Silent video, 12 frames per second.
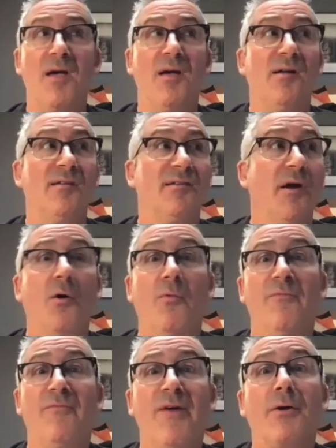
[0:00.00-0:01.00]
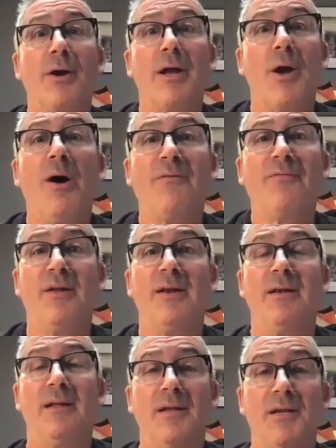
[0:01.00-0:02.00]
So very
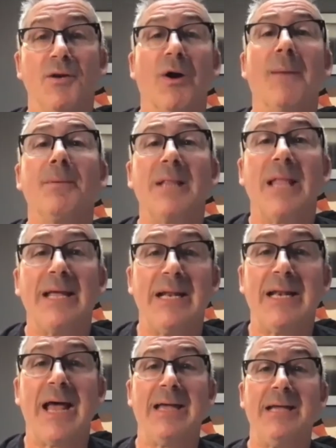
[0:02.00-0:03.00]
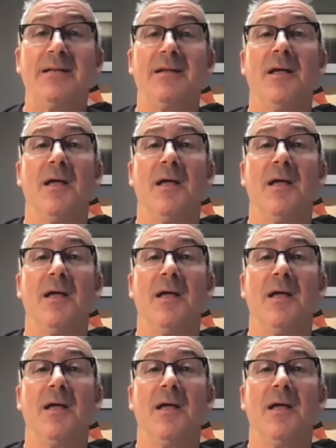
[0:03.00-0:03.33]
often you're up late at night